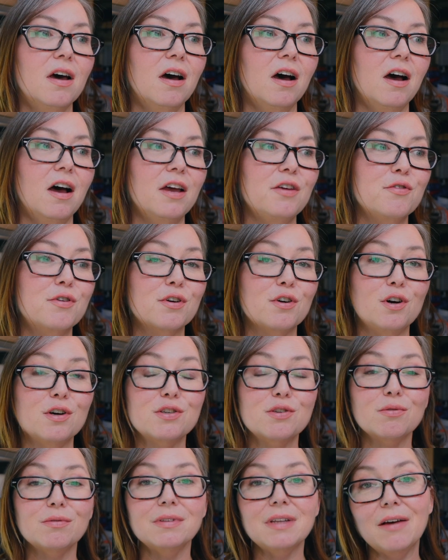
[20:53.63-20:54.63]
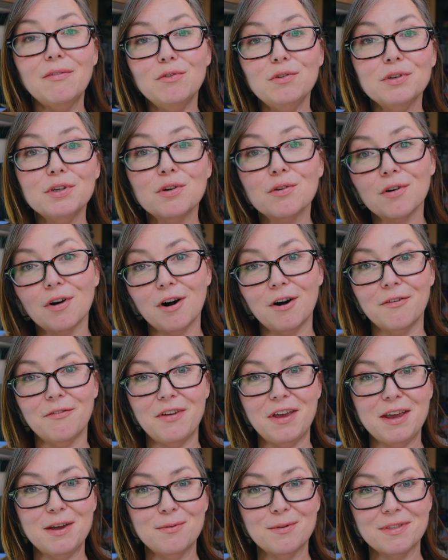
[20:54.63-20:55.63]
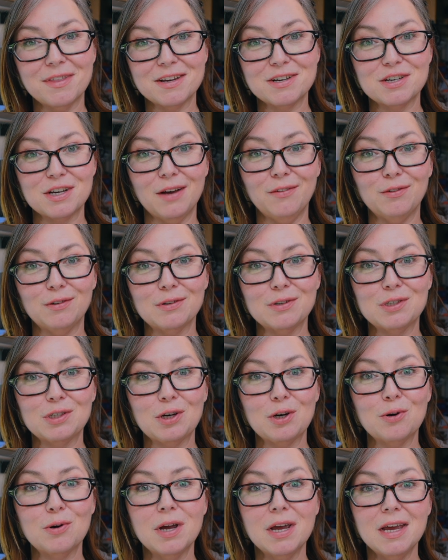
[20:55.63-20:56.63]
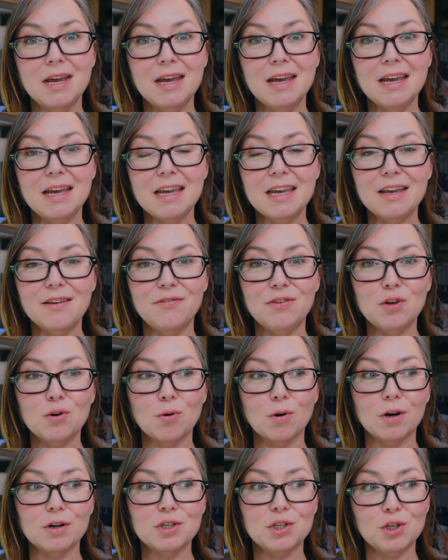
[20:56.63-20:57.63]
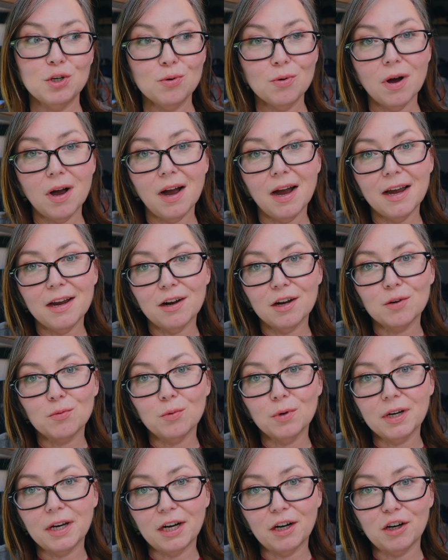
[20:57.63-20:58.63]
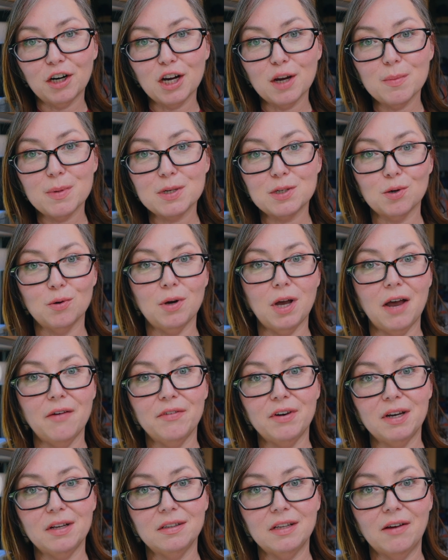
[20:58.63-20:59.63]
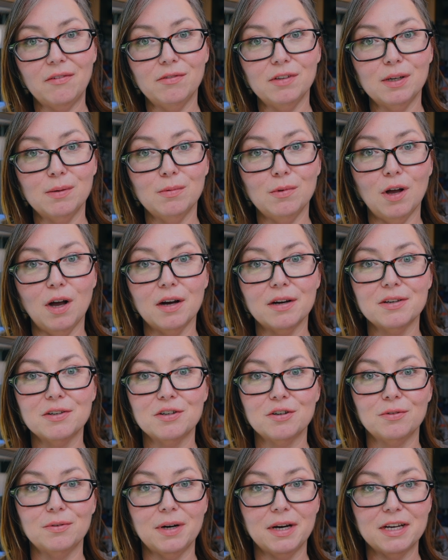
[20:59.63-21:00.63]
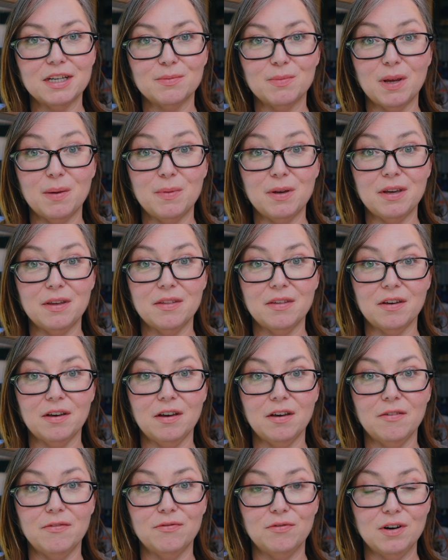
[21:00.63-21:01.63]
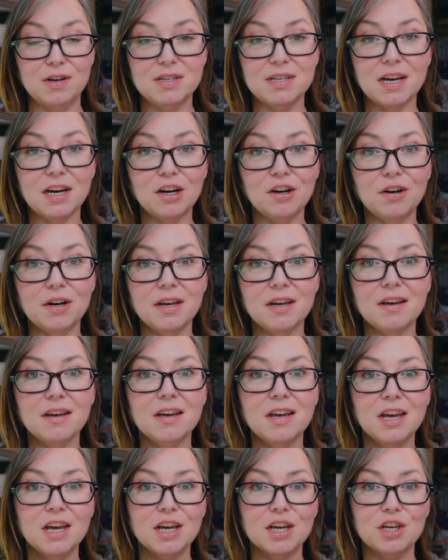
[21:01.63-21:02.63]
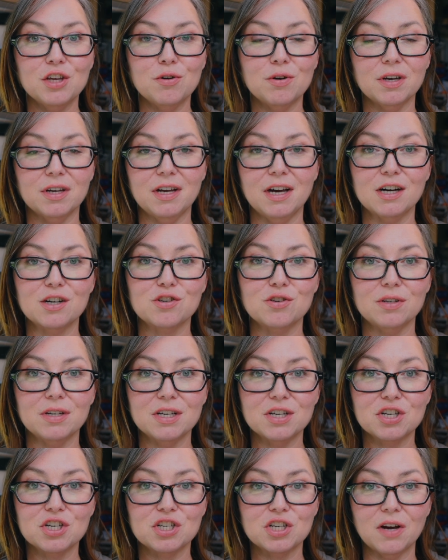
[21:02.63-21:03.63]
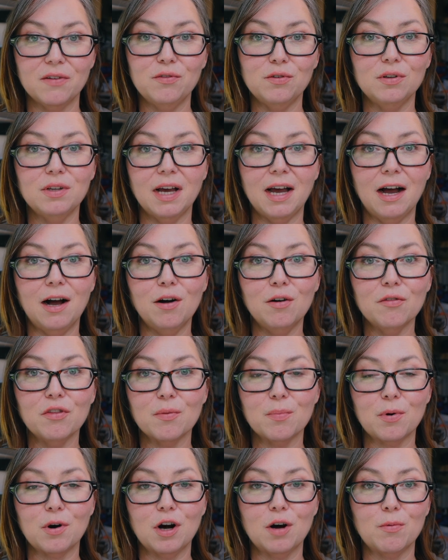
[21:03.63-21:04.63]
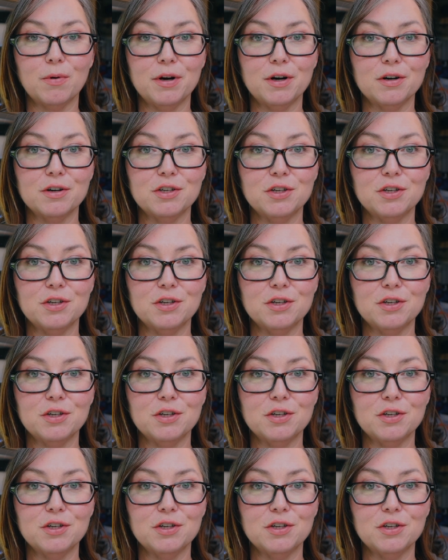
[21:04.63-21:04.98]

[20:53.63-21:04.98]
You can also level your RV with a shovel. So if you're too high on one area but don't have any leveling blocks to raise maybe the front area, you can actually shovel out the part where you're